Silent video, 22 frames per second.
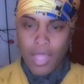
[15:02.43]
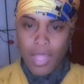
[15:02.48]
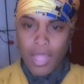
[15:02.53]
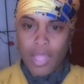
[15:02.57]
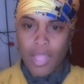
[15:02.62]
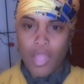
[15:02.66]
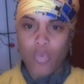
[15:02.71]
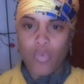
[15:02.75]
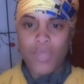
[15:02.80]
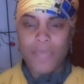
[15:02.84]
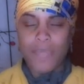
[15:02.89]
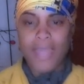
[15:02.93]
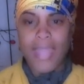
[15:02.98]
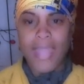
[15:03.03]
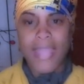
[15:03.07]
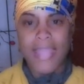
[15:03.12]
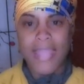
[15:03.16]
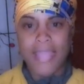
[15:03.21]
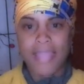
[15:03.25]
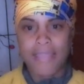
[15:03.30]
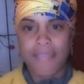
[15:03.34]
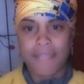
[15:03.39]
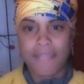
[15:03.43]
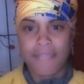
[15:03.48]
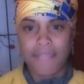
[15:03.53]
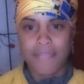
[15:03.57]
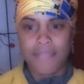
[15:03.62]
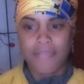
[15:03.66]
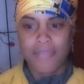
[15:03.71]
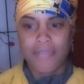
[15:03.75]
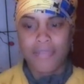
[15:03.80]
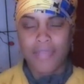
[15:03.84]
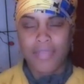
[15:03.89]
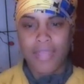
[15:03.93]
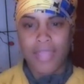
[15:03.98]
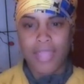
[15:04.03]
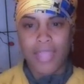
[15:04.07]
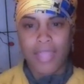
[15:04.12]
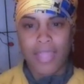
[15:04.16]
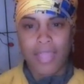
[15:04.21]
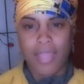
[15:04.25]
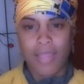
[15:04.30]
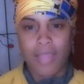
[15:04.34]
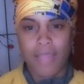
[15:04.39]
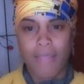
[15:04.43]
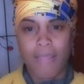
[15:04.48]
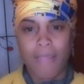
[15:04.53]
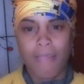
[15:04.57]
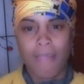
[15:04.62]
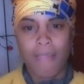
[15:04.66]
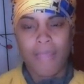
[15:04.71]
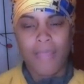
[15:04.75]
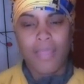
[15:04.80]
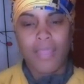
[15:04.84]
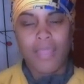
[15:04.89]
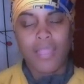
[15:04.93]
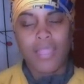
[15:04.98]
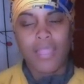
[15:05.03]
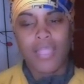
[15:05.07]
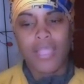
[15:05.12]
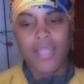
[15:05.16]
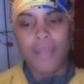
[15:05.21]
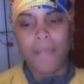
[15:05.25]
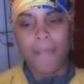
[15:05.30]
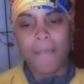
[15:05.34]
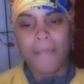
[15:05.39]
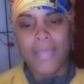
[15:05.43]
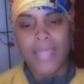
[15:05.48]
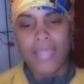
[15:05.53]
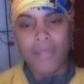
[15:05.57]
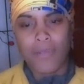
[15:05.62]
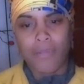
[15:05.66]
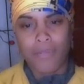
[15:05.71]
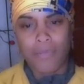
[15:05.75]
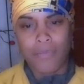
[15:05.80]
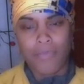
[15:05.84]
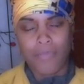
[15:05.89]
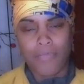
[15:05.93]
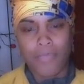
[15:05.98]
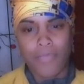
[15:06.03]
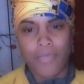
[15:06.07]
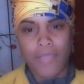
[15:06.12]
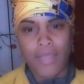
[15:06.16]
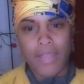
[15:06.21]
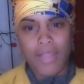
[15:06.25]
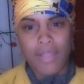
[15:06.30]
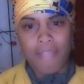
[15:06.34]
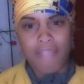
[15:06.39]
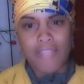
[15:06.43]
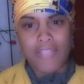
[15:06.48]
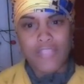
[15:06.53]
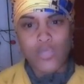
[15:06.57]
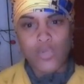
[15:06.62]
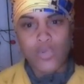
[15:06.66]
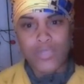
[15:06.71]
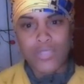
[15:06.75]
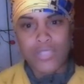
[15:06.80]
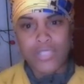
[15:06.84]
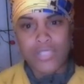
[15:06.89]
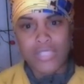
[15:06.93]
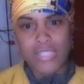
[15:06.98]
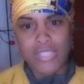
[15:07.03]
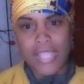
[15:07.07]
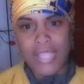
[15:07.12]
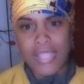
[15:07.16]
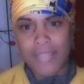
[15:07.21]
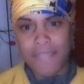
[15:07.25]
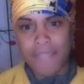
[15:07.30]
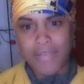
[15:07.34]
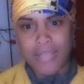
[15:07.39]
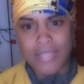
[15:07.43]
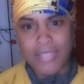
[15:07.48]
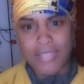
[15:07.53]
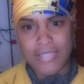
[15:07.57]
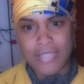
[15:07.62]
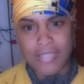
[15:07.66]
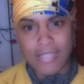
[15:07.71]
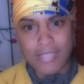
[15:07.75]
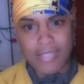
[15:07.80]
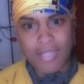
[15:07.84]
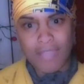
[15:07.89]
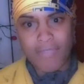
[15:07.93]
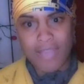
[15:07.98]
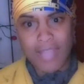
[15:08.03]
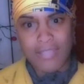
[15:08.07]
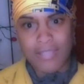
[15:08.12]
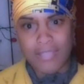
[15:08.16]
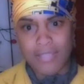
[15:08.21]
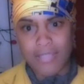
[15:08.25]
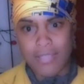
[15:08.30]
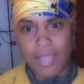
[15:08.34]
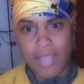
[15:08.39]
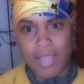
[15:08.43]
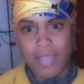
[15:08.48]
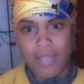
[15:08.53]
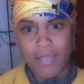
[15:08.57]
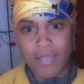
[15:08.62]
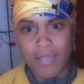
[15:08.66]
and we behave in a manner that's going to save us and save our society.